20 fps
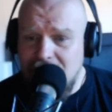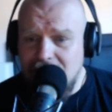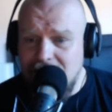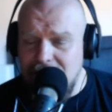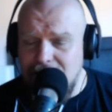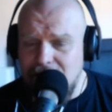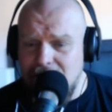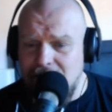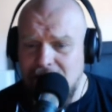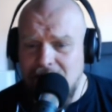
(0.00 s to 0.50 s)

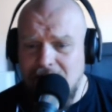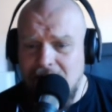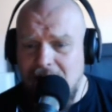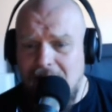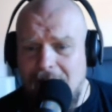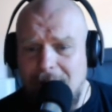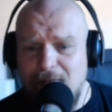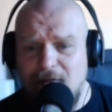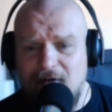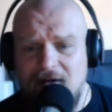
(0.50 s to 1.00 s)
You know,
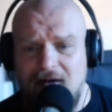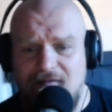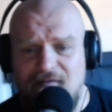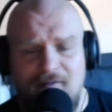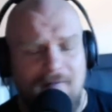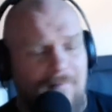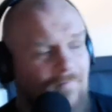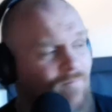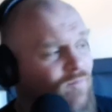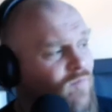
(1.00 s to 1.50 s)
I'm going to
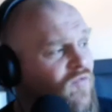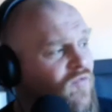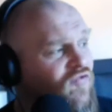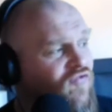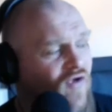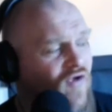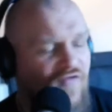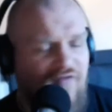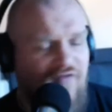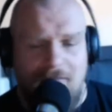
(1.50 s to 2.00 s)
have
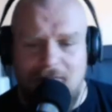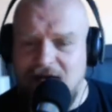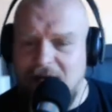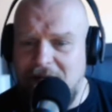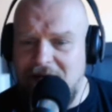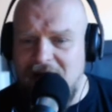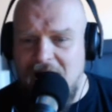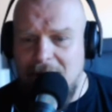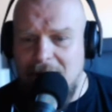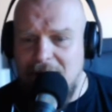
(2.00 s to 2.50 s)
jism
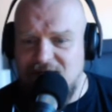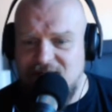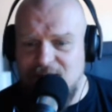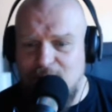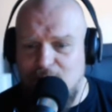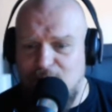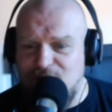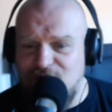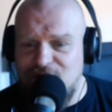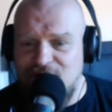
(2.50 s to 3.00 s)
coming at me from all...